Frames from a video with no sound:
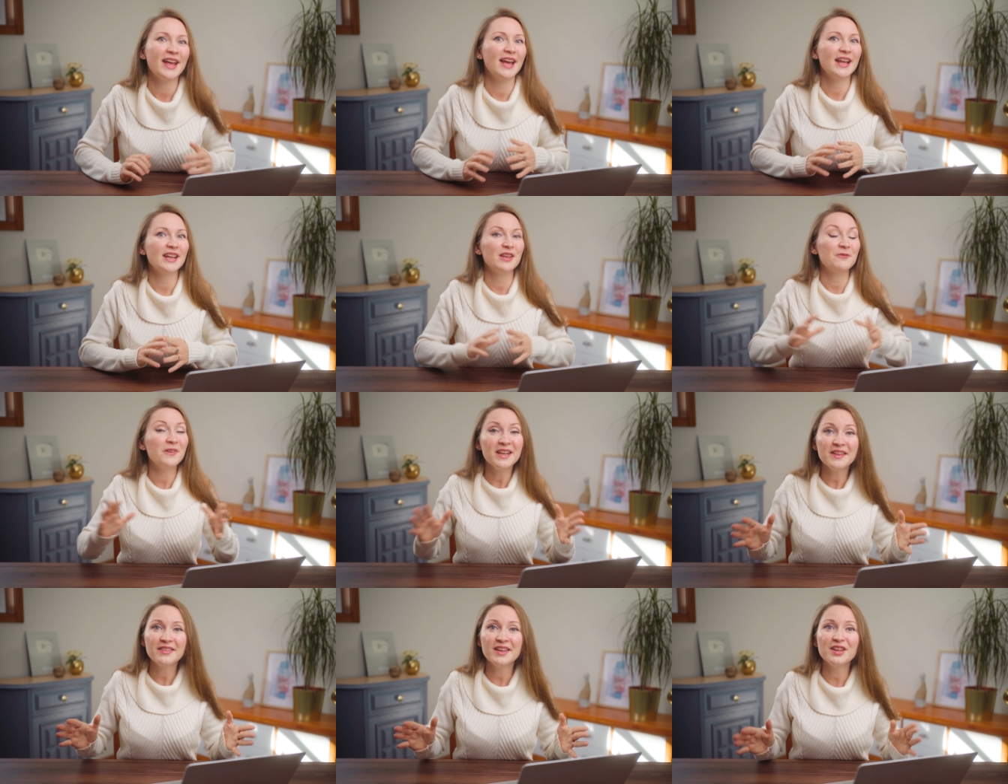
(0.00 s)
And if
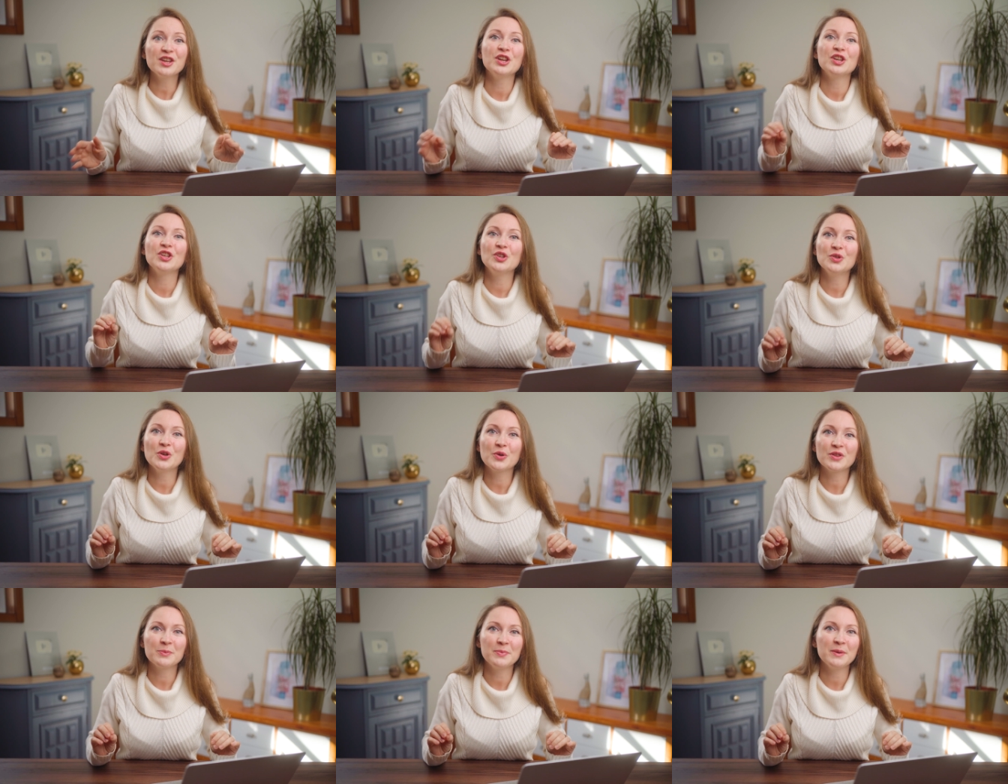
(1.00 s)
anything, you know
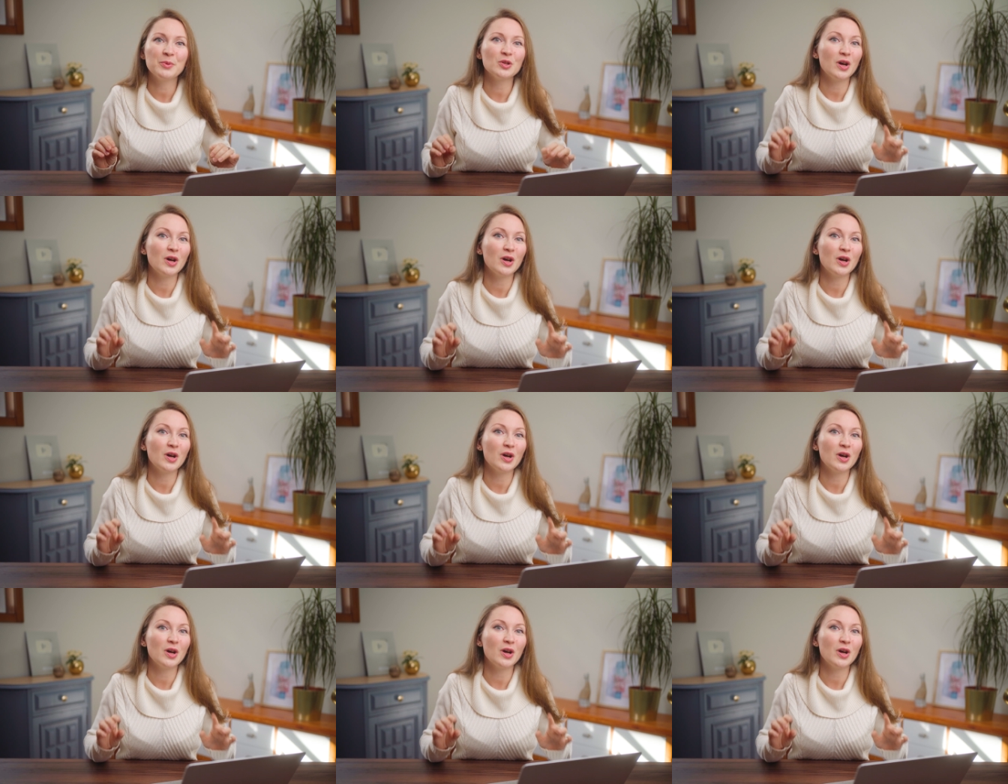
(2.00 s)
that people